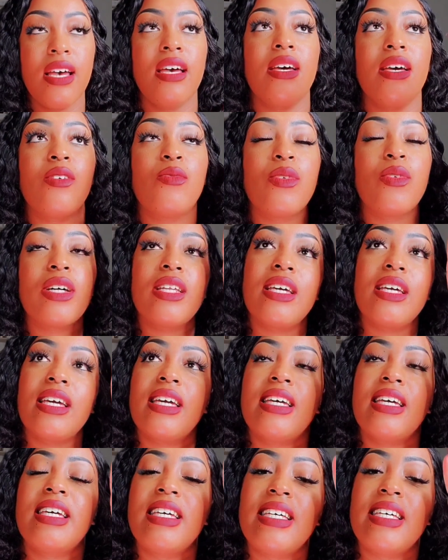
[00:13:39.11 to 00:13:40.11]
It
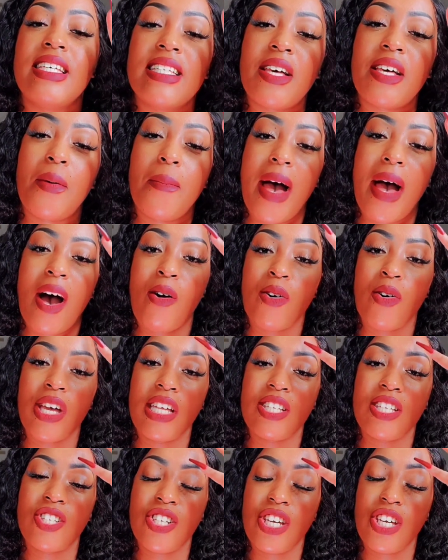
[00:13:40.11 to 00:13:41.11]
really is about,
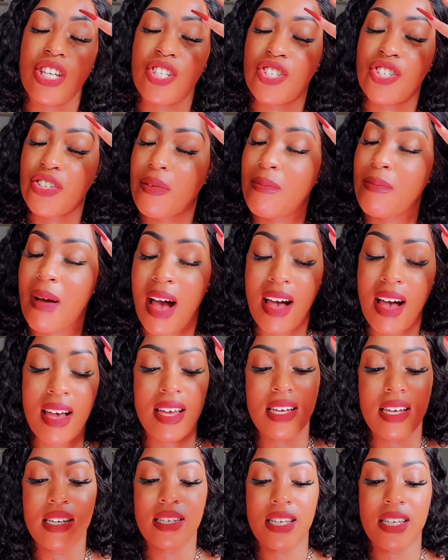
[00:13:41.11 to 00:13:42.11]
it's it's your
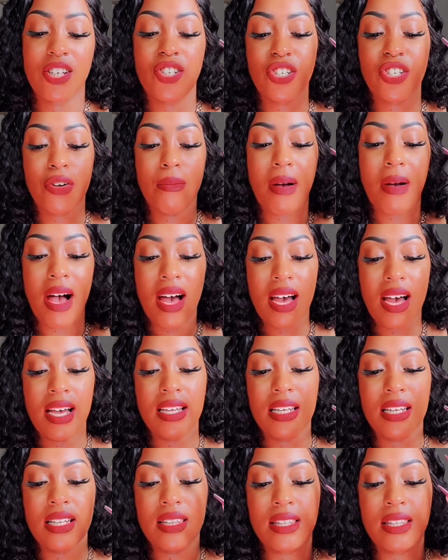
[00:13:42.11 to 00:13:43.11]
mind. It's your
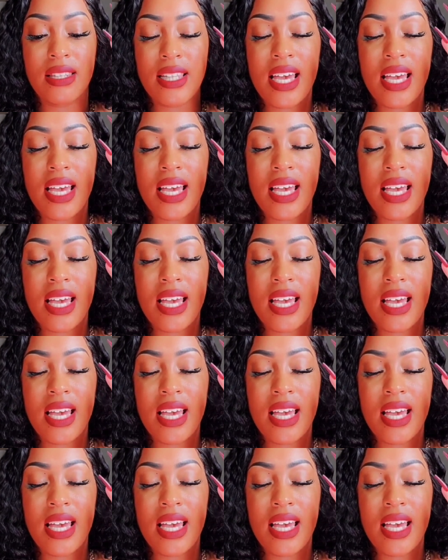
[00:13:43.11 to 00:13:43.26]
mind.